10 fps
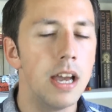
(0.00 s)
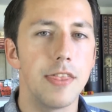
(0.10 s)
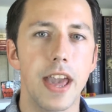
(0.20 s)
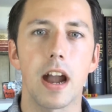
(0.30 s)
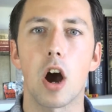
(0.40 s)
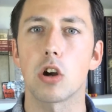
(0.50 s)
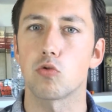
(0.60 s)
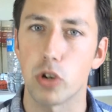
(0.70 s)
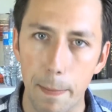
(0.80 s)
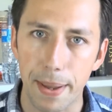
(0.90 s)
They are
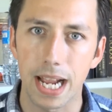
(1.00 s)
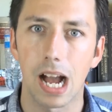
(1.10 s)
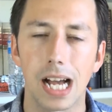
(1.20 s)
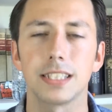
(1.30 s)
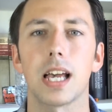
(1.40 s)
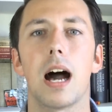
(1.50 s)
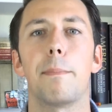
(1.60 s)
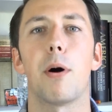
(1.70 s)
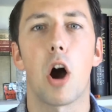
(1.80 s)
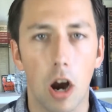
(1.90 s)
ripping us
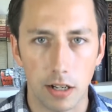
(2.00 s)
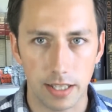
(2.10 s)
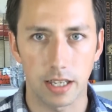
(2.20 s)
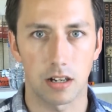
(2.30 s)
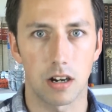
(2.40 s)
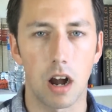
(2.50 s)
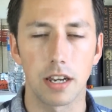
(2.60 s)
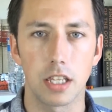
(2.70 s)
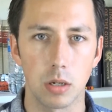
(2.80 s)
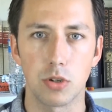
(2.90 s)
apart here
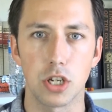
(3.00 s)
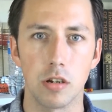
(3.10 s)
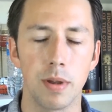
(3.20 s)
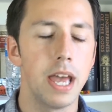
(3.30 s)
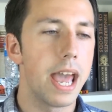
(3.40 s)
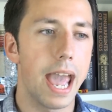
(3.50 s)
on YouTube,